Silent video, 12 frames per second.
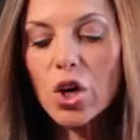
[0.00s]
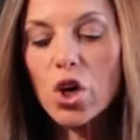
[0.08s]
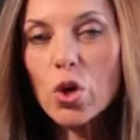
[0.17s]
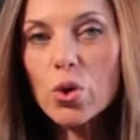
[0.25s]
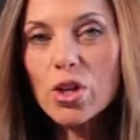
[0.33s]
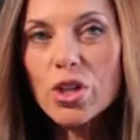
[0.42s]

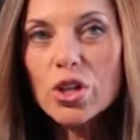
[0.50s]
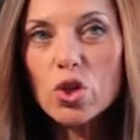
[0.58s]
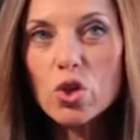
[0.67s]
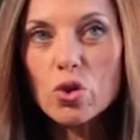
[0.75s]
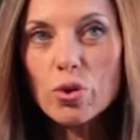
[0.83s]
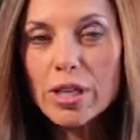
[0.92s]

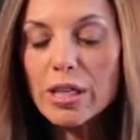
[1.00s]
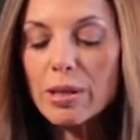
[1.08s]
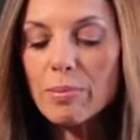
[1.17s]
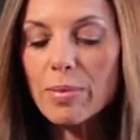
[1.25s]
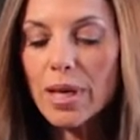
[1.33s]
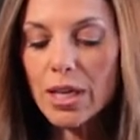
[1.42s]
coconut
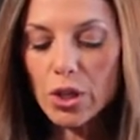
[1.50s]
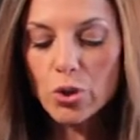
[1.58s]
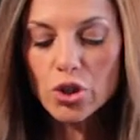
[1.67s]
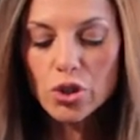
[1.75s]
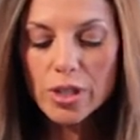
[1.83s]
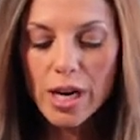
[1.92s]
cream. You should